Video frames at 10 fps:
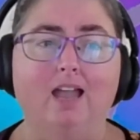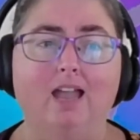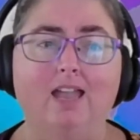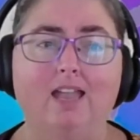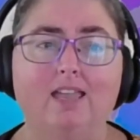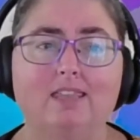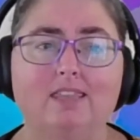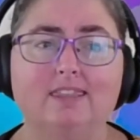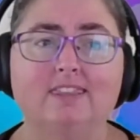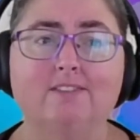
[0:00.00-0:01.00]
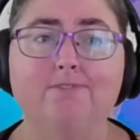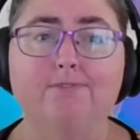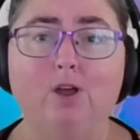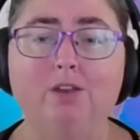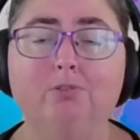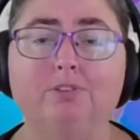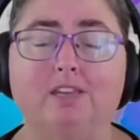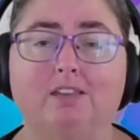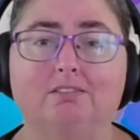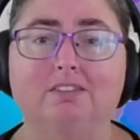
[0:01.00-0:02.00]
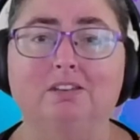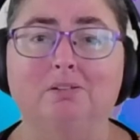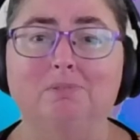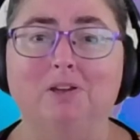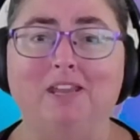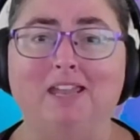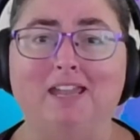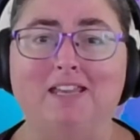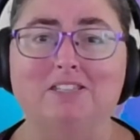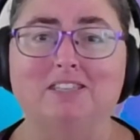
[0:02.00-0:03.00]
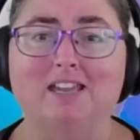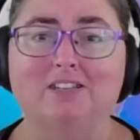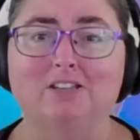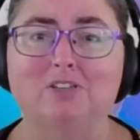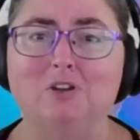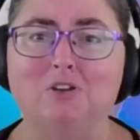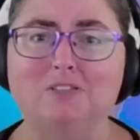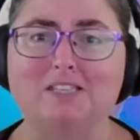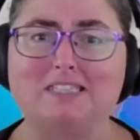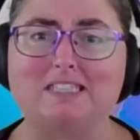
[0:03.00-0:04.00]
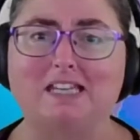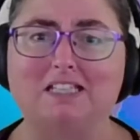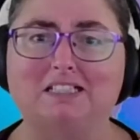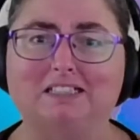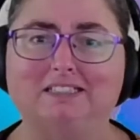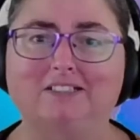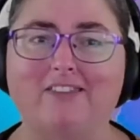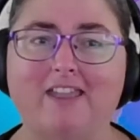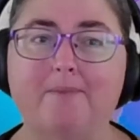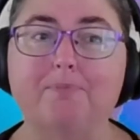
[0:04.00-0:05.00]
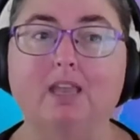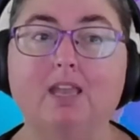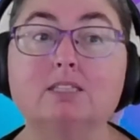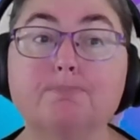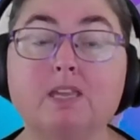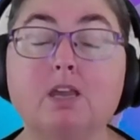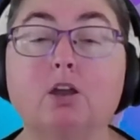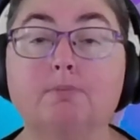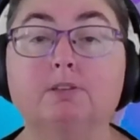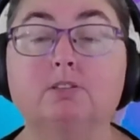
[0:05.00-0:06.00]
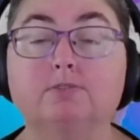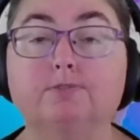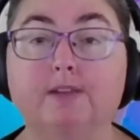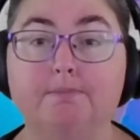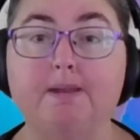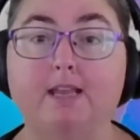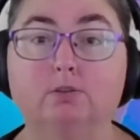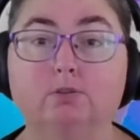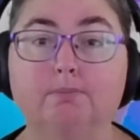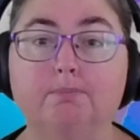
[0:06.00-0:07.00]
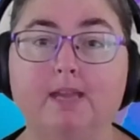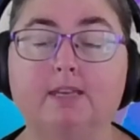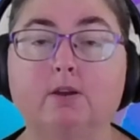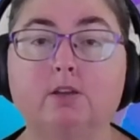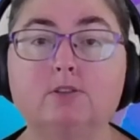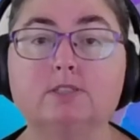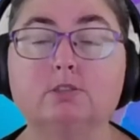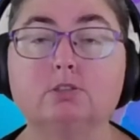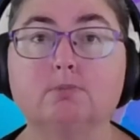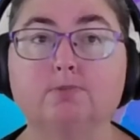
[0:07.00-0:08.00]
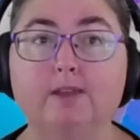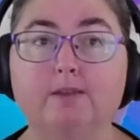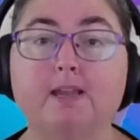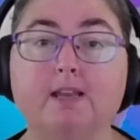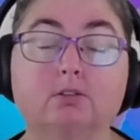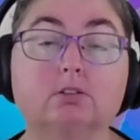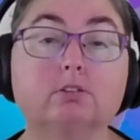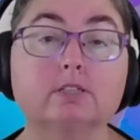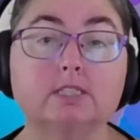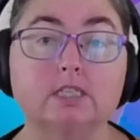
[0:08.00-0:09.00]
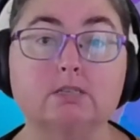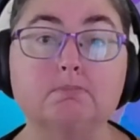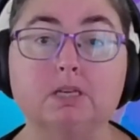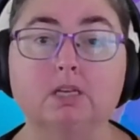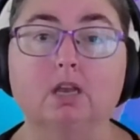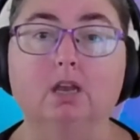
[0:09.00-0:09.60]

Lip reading: The final thing that I'm going to add to that, now you notice I stuttered a little there. It's be open to feedback, good and bad. Now I use the term feedback and not criticism.